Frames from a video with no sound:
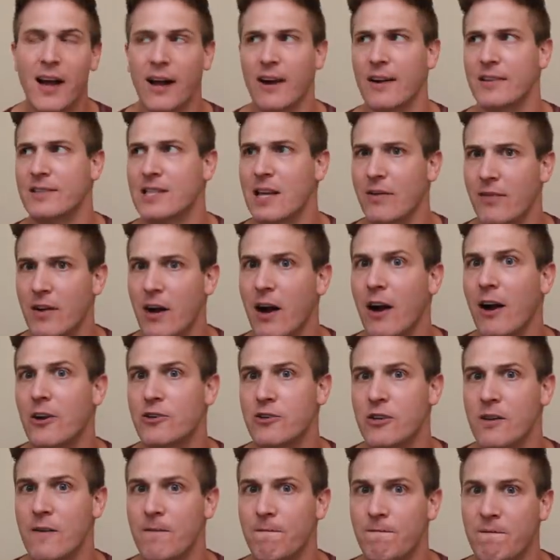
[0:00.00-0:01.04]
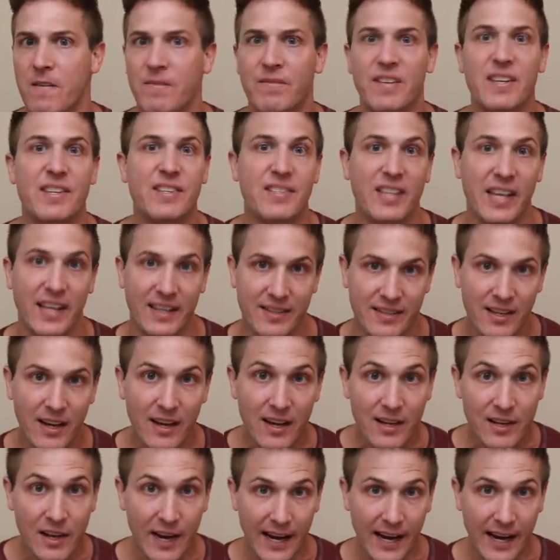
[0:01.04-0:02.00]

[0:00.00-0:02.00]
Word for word: I got 756